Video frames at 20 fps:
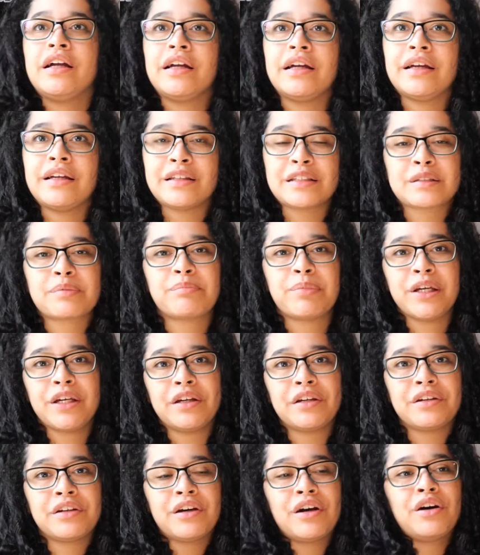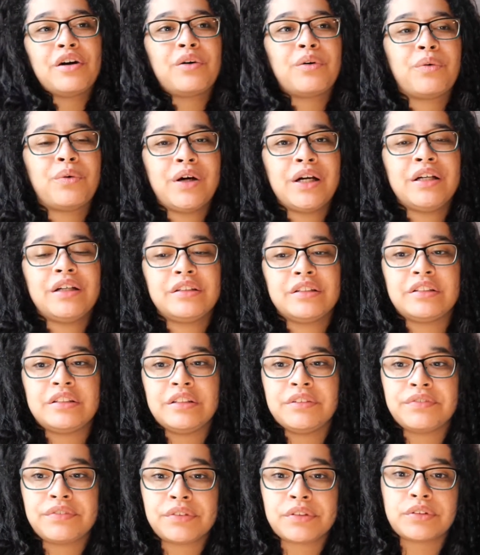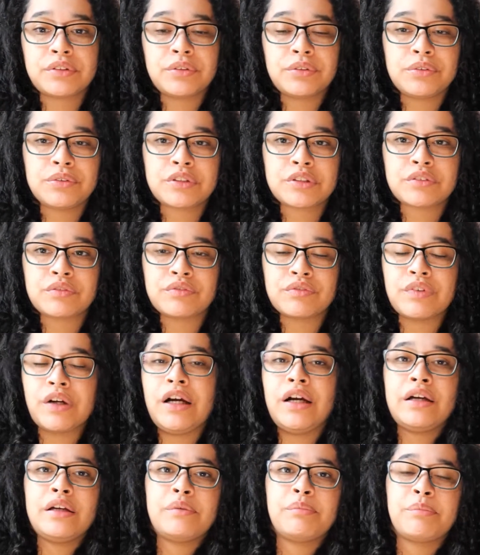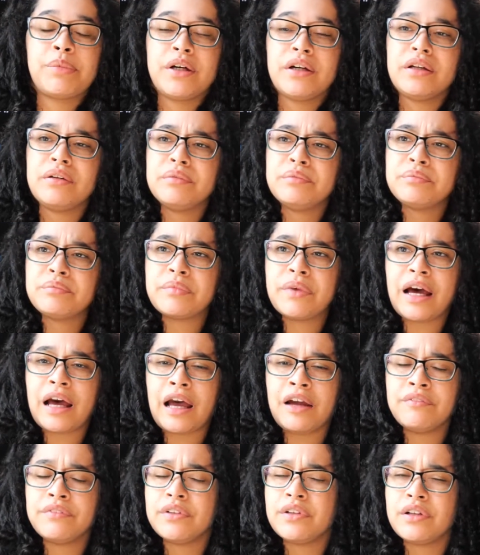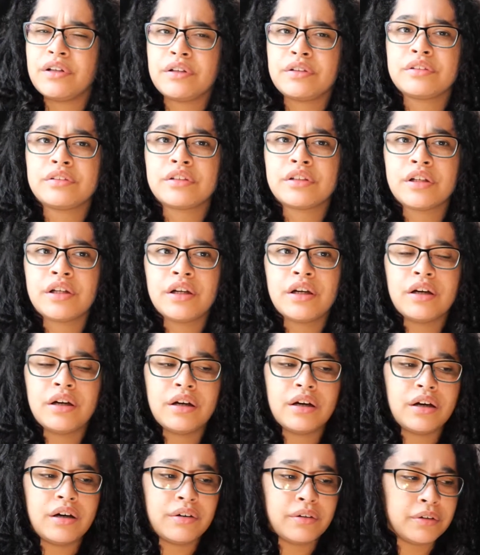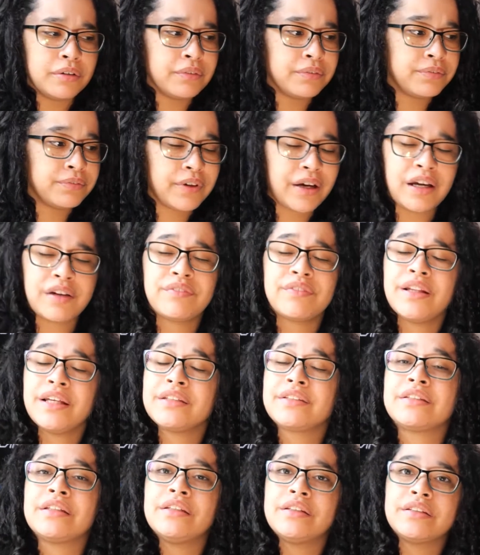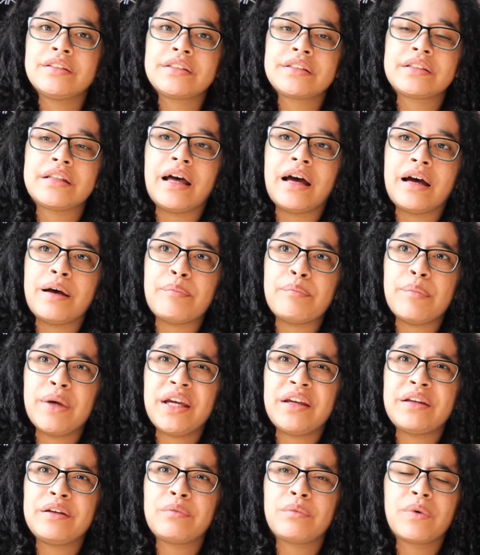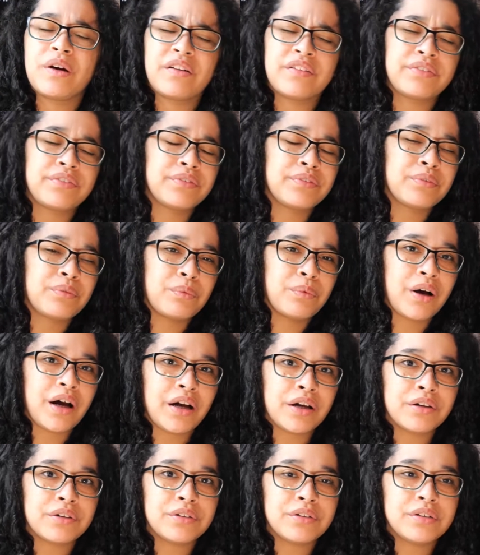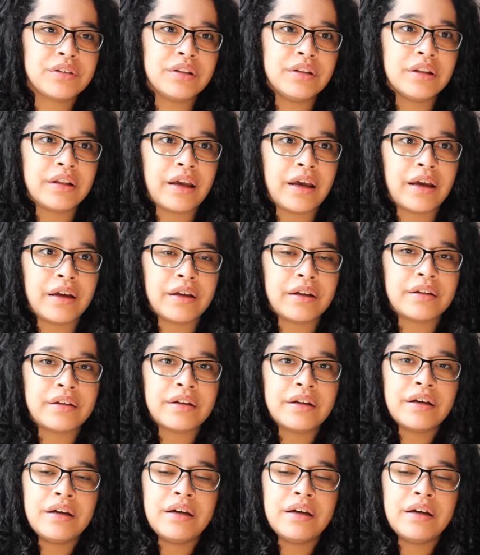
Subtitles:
It's been quite a difficult ride, but I've learned 5 lessons that made it worthwhile, and